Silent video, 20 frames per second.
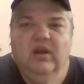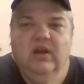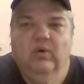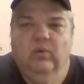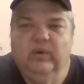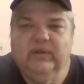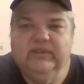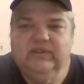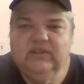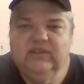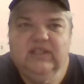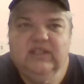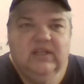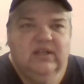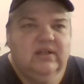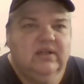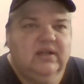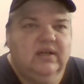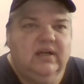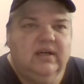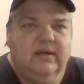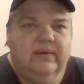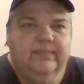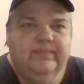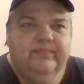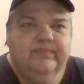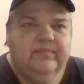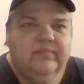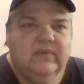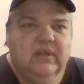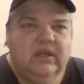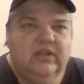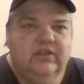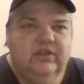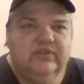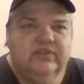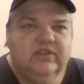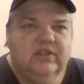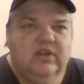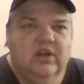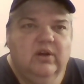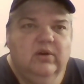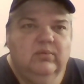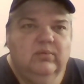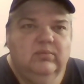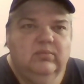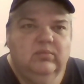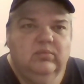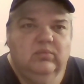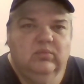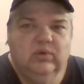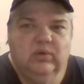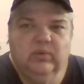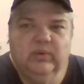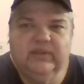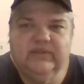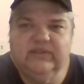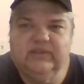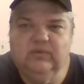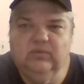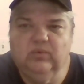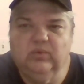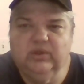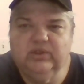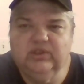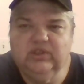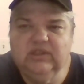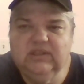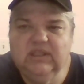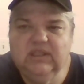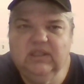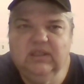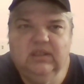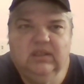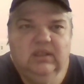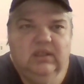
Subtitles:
Wasn't there a nursing home, where was it, in Washington?